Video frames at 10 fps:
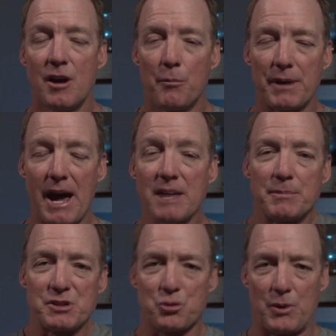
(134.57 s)
But I had
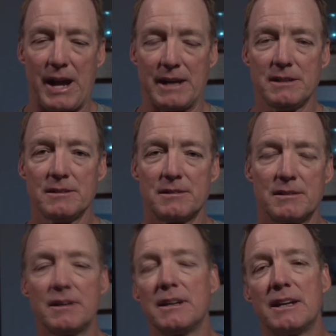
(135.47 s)
been trained
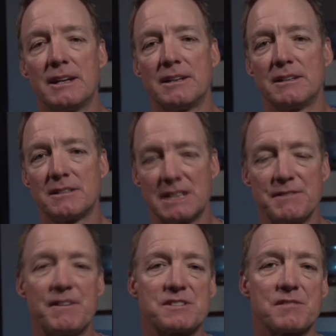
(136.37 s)
in
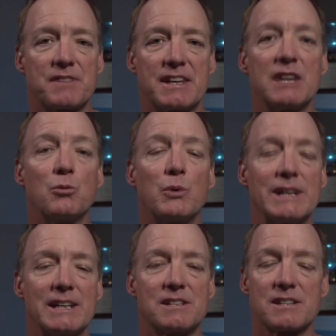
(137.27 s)
defensive key
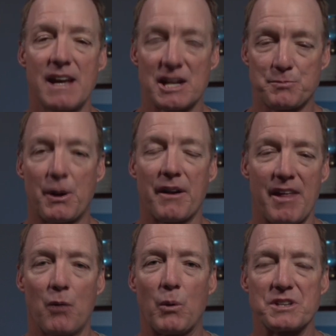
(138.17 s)
reads as part of
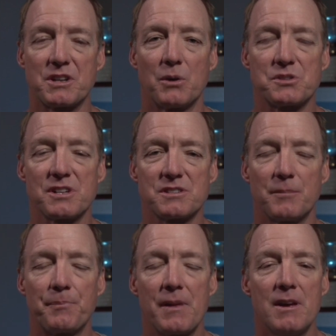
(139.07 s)
that West Coast
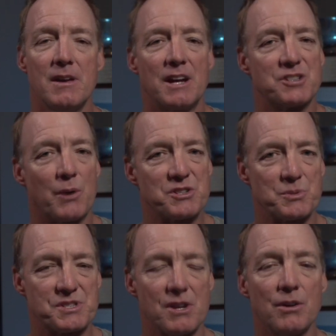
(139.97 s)
system. And so as a
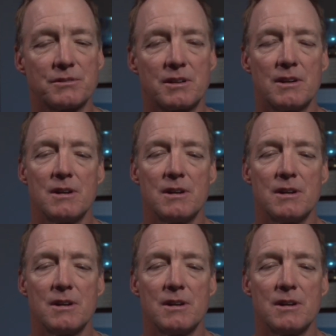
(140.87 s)
result,